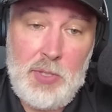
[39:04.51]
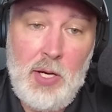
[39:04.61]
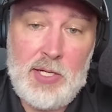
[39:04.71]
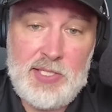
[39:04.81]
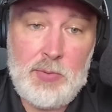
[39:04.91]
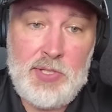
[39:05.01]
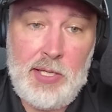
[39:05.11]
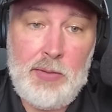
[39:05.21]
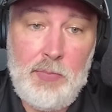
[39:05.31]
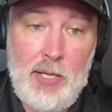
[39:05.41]
be honest. It was
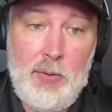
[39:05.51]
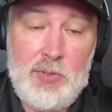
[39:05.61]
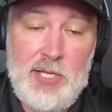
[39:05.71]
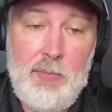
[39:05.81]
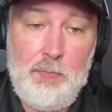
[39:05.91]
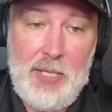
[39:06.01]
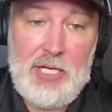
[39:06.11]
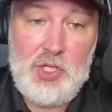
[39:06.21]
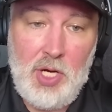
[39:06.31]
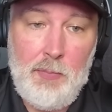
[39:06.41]
a
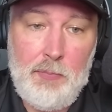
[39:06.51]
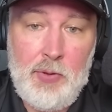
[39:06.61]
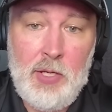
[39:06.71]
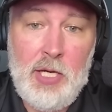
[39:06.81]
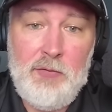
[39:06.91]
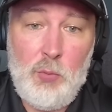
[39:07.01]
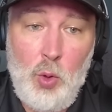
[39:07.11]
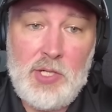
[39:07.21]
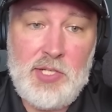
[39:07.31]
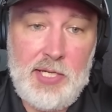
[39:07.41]
big jump from
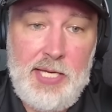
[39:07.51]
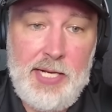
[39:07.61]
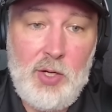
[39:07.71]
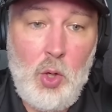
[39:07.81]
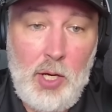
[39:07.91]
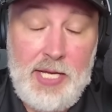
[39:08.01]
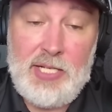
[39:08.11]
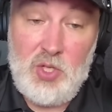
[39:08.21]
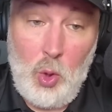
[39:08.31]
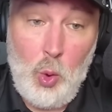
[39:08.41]
watching a kid
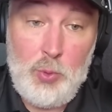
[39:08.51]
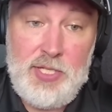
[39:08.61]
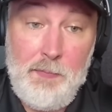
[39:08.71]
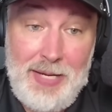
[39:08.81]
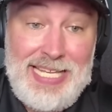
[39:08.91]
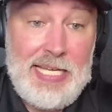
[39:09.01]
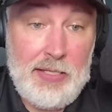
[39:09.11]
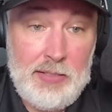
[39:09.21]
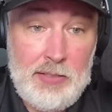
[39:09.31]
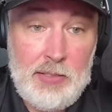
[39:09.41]
against Old
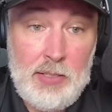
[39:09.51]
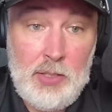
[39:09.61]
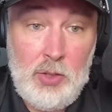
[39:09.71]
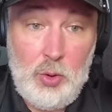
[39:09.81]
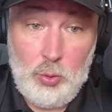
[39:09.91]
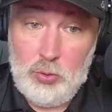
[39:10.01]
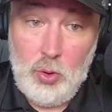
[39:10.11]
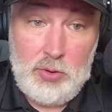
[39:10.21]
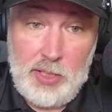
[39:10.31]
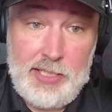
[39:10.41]
Dominion who
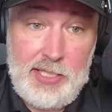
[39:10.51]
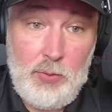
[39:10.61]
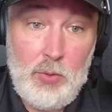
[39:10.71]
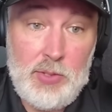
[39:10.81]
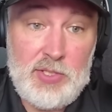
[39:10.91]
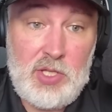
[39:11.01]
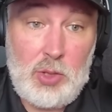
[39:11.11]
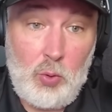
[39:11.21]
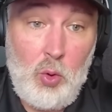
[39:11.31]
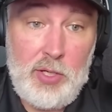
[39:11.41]
looked like he was
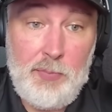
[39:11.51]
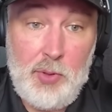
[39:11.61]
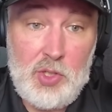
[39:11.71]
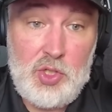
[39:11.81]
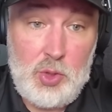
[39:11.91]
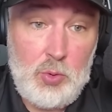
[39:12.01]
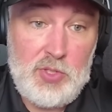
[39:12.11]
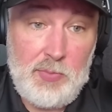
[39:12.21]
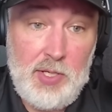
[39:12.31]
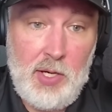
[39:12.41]
throwing up on his
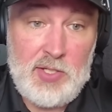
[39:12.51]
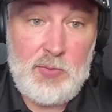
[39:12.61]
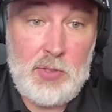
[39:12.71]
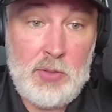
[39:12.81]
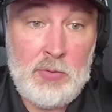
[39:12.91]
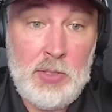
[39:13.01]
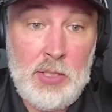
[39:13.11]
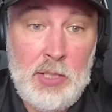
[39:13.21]
shoes, to be honest with you,